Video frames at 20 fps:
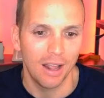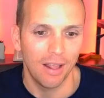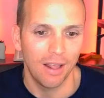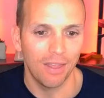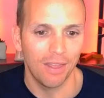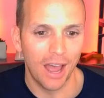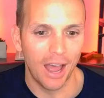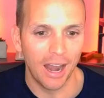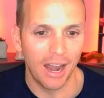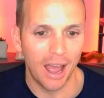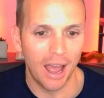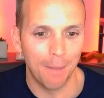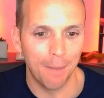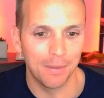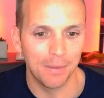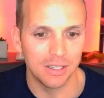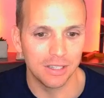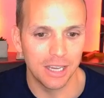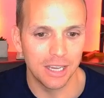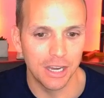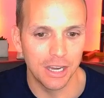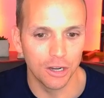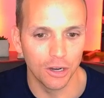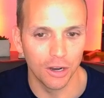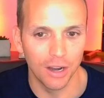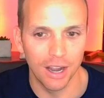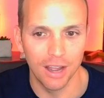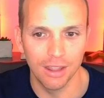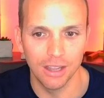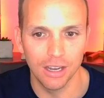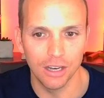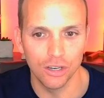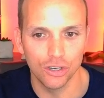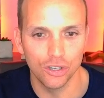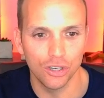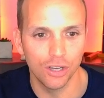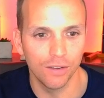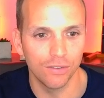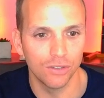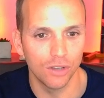That happens here, and then it
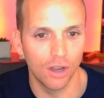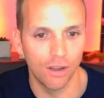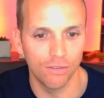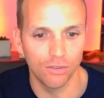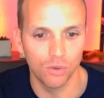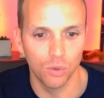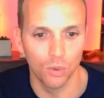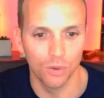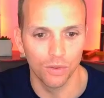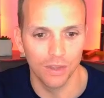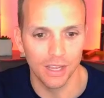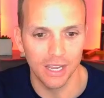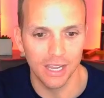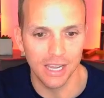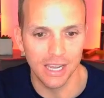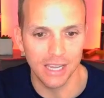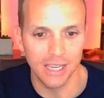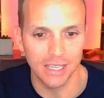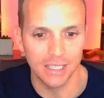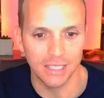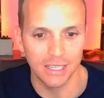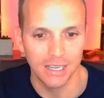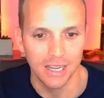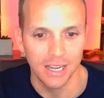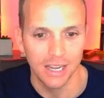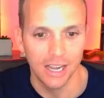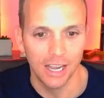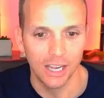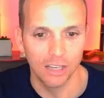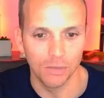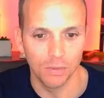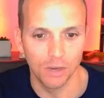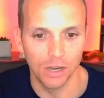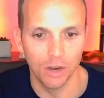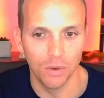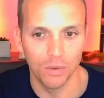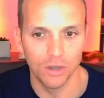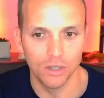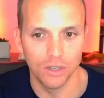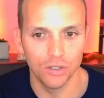shifts off toward the east as we
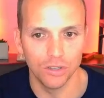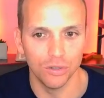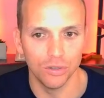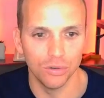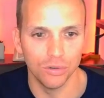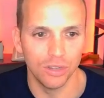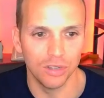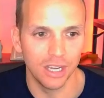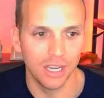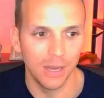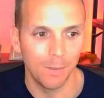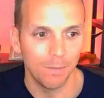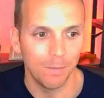go into the